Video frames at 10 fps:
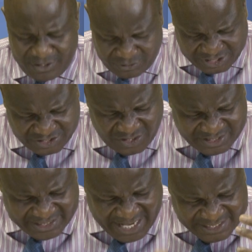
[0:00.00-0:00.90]
Jesus
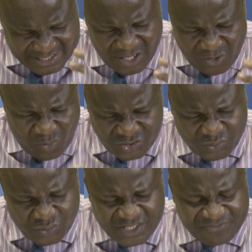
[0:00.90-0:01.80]
Christ was
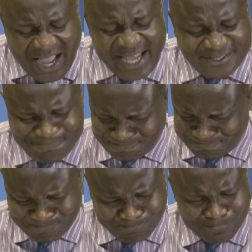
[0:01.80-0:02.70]
crucified
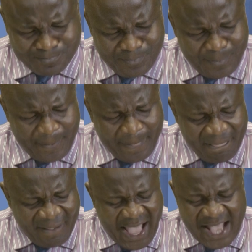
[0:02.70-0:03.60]

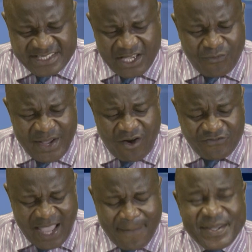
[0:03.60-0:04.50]
as a way
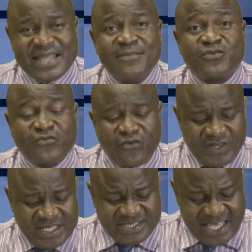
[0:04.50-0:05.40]
of helping him to
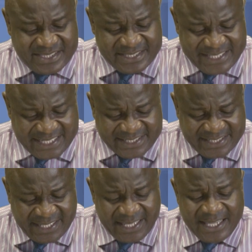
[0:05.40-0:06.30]
fulfill his destiny.